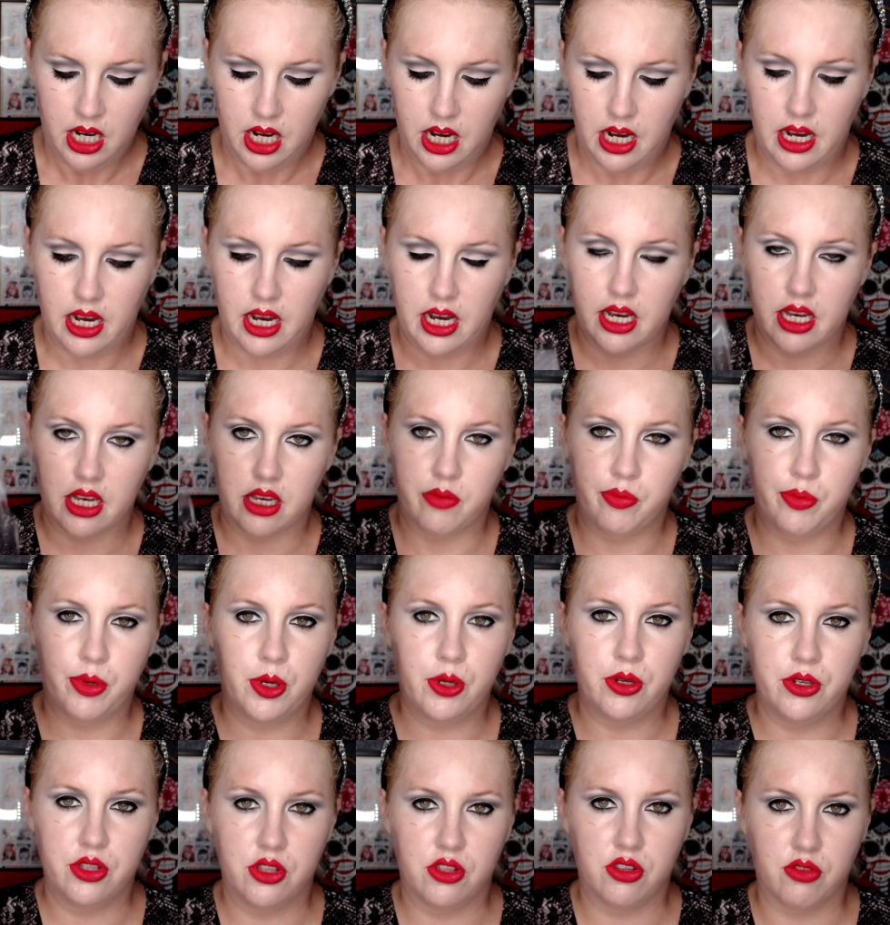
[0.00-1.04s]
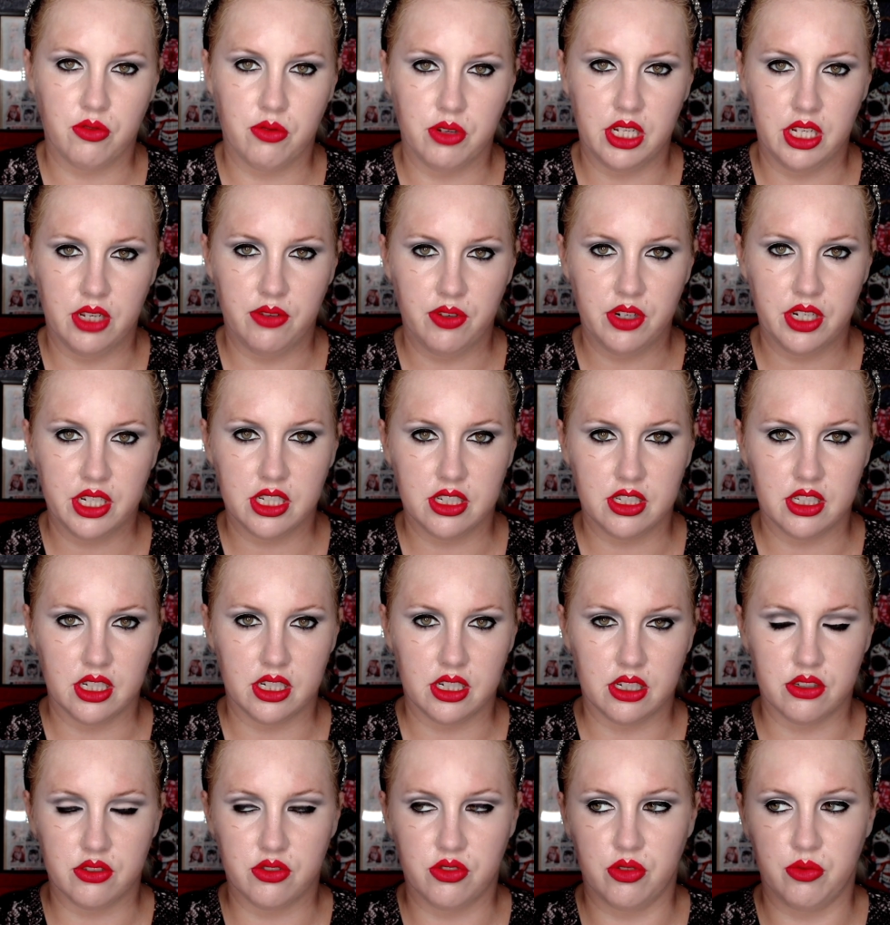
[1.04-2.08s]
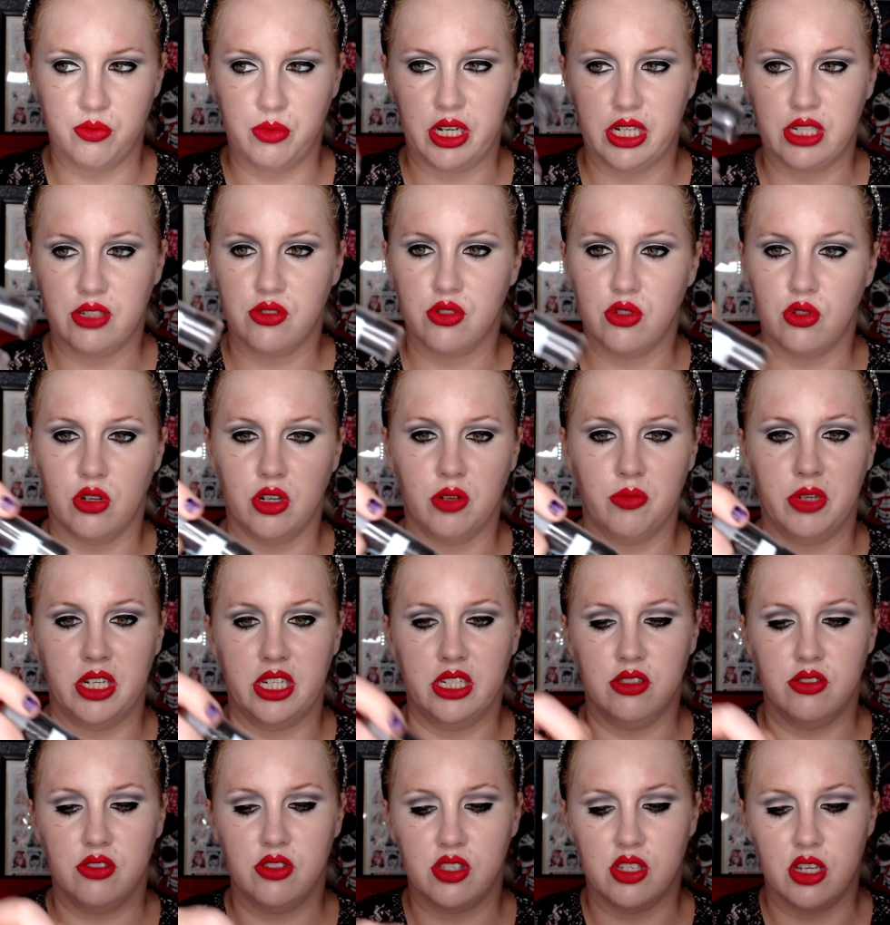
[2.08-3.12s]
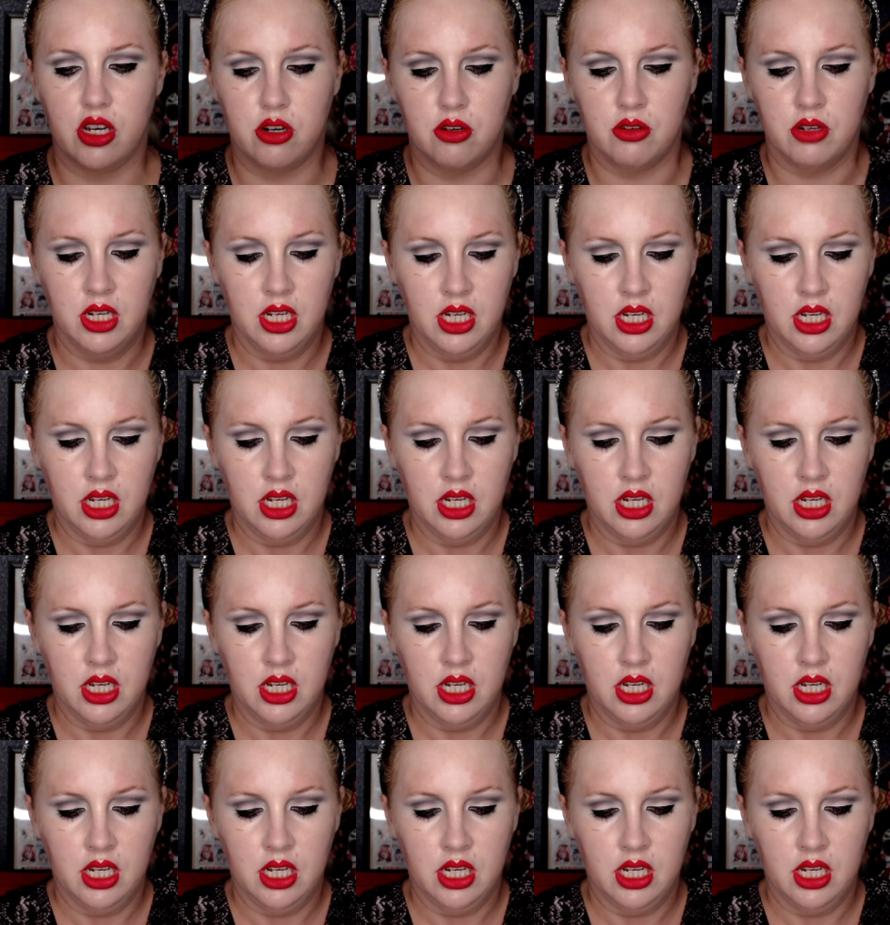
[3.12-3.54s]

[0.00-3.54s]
I pulled 3 different glitters from my assortment. So